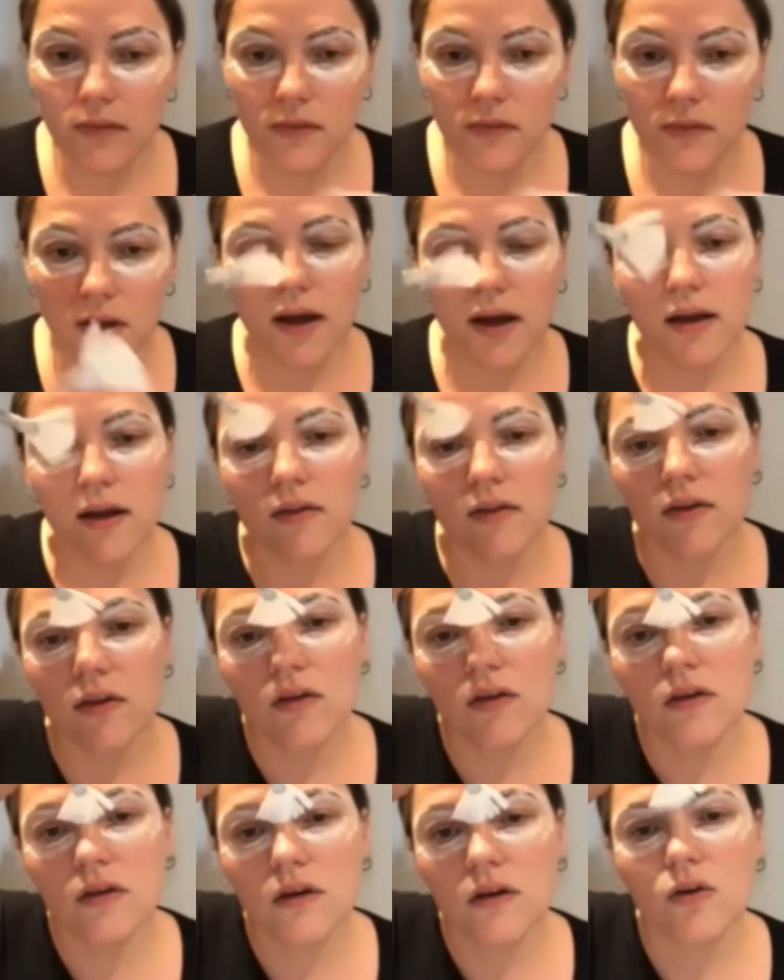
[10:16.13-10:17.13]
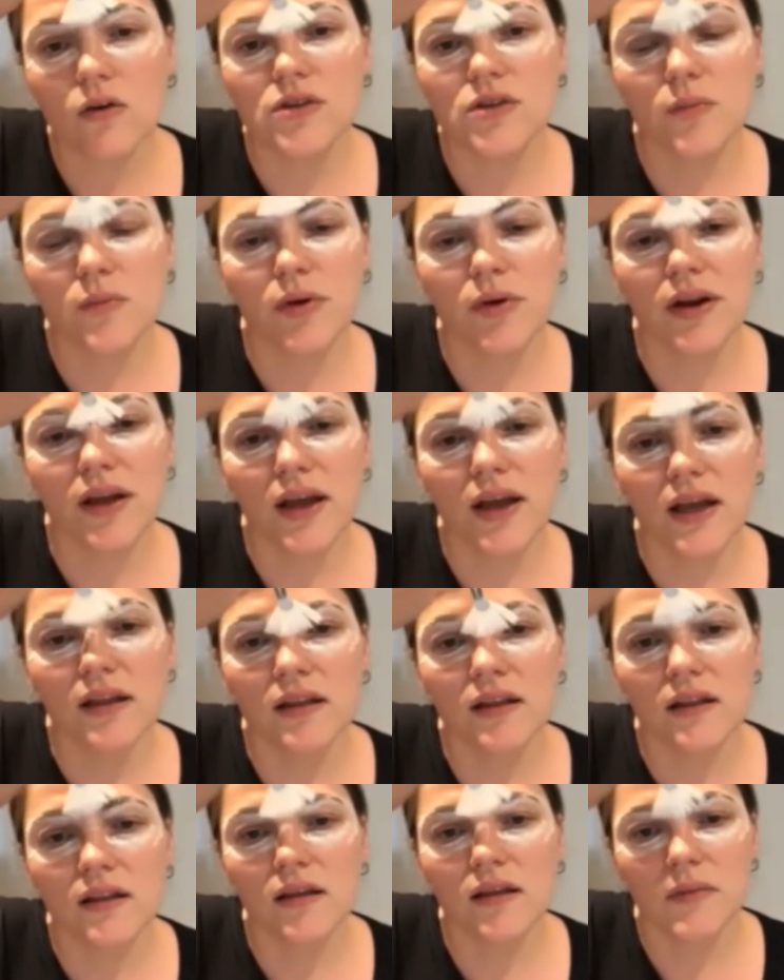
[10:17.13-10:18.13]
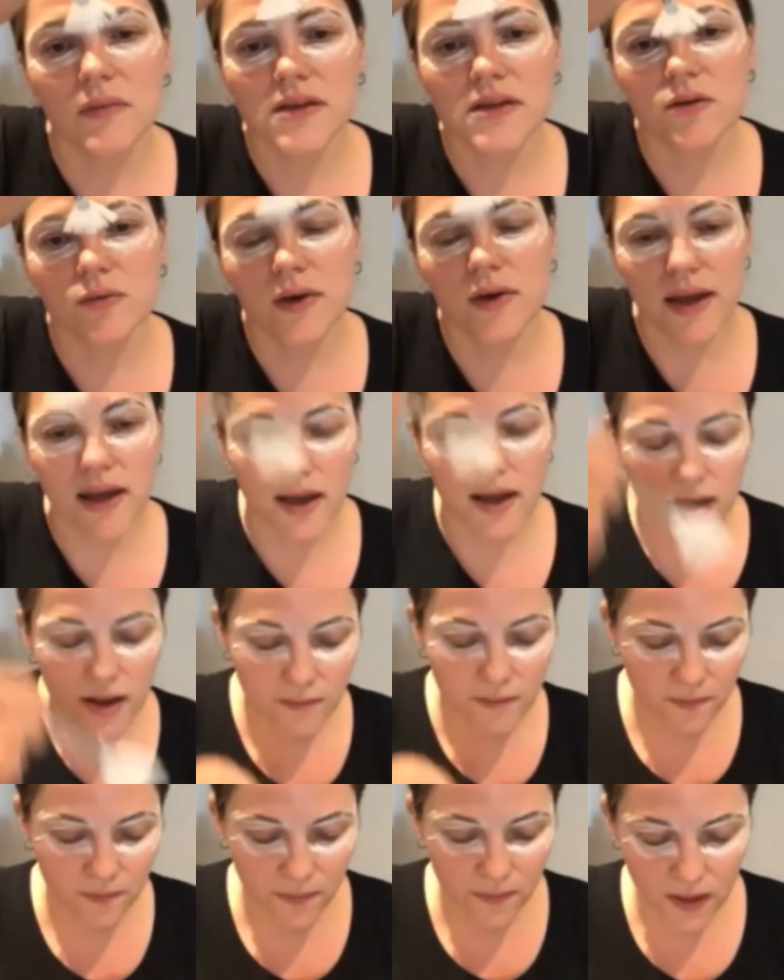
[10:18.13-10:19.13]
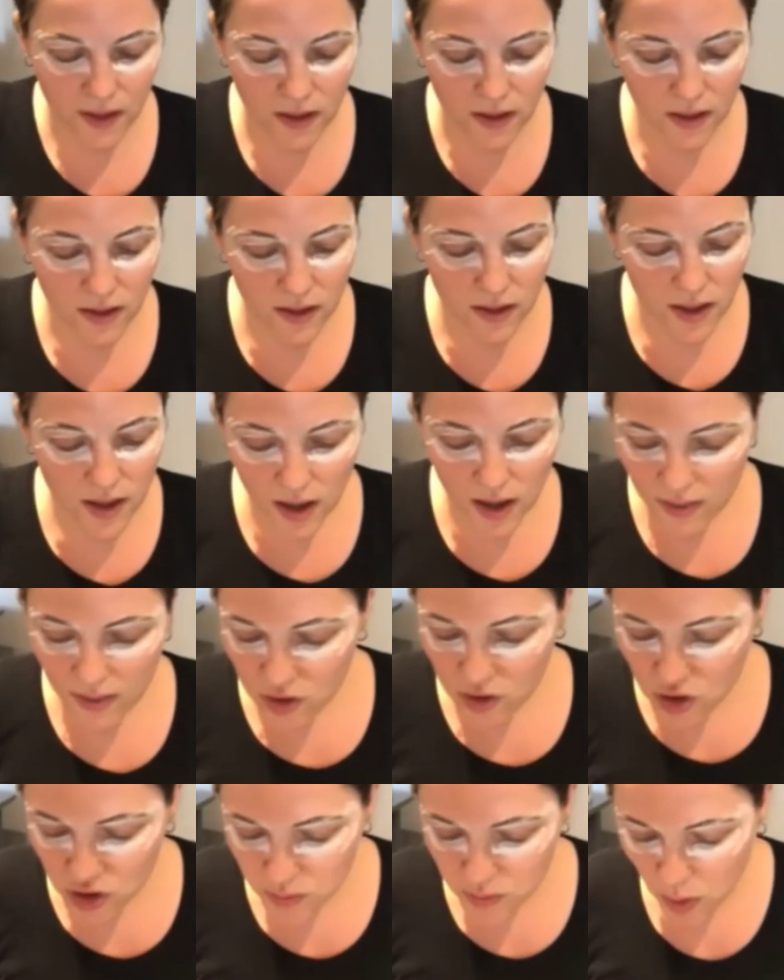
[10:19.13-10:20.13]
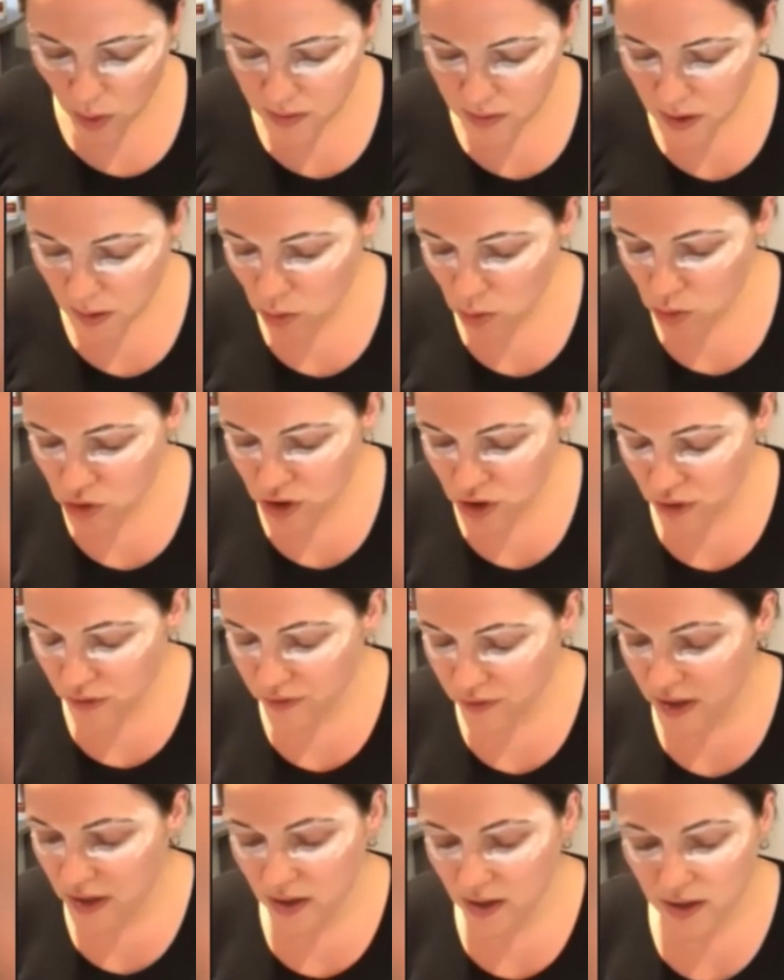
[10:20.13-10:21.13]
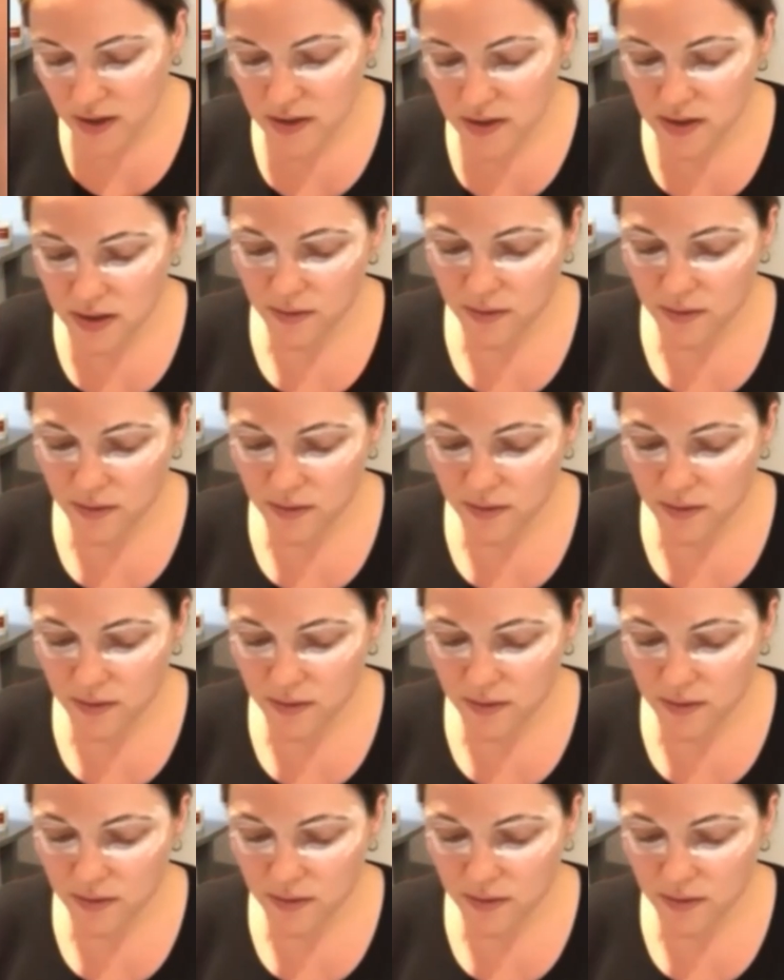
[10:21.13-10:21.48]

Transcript: Okay, and then you can also put it in the middle here, and then just pop some onto your fingers.